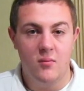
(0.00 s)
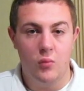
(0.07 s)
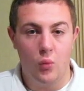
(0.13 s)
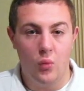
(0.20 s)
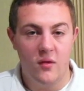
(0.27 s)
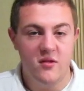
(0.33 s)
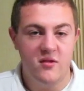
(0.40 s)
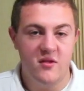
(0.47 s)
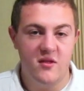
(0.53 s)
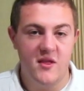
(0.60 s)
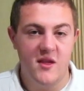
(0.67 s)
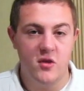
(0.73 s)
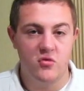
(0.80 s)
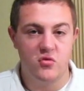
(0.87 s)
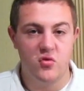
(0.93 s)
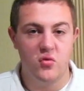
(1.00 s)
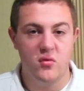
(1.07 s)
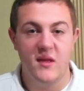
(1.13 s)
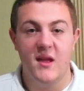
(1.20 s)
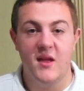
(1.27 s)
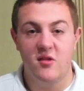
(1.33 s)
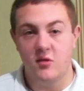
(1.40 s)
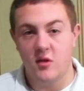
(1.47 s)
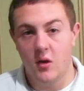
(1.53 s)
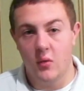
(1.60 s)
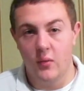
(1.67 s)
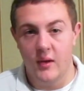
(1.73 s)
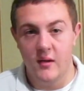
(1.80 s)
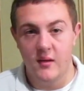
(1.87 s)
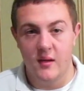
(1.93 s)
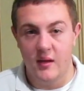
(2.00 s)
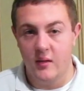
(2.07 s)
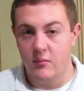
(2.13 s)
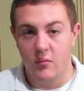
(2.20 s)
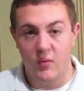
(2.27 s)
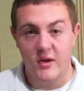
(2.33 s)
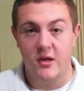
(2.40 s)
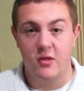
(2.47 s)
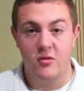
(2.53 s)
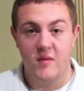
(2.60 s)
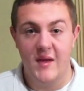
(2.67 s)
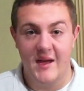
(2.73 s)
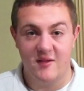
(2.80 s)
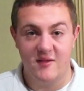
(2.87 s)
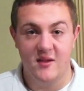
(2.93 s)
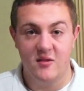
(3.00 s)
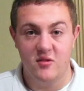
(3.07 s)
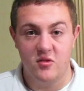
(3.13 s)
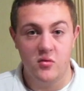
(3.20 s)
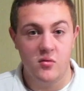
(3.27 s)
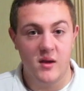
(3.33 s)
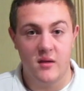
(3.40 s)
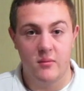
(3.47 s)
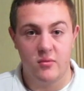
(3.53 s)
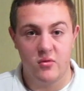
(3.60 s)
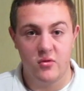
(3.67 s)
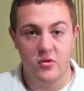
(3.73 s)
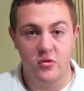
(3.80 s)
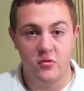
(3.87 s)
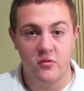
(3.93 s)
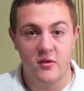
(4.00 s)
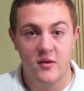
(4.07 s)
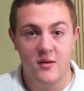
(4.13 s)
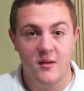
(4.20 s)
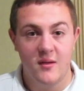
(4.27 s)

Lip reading: once this thing truly gets going, and when other vaccines do get approved,